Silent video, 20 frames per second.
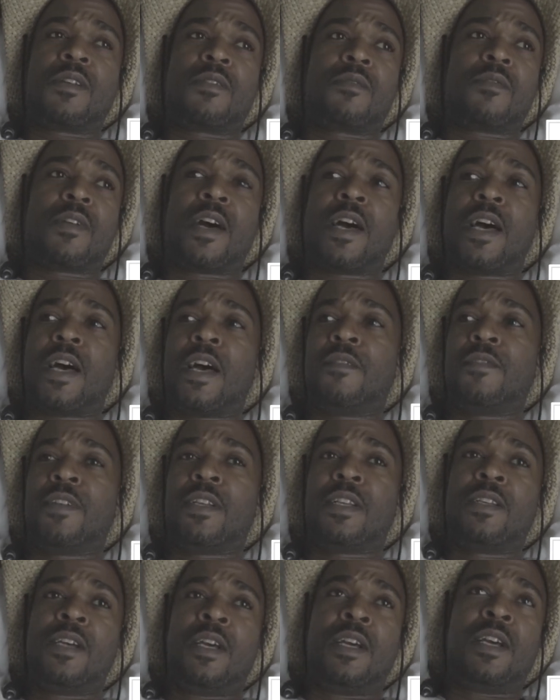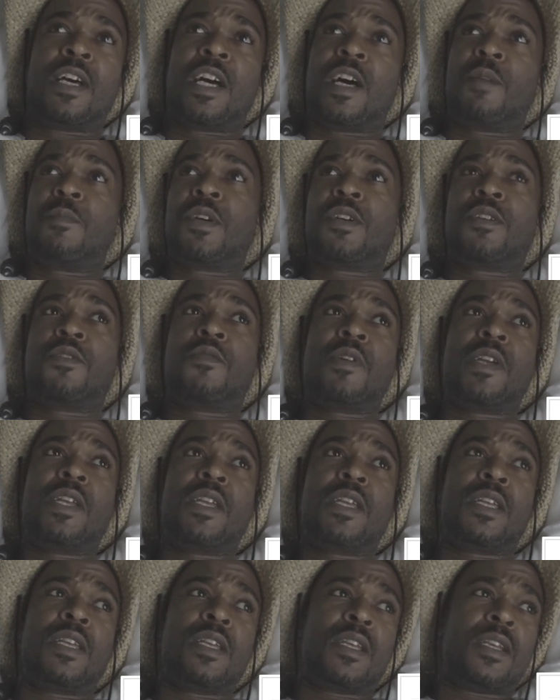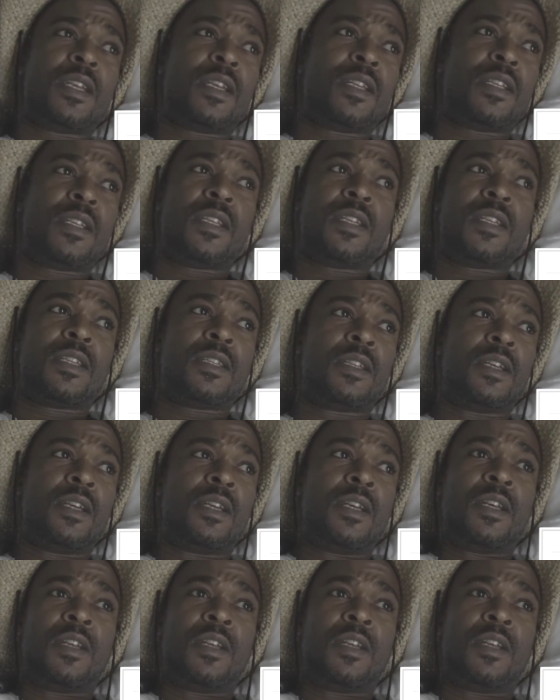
arrived and I'm a queen and,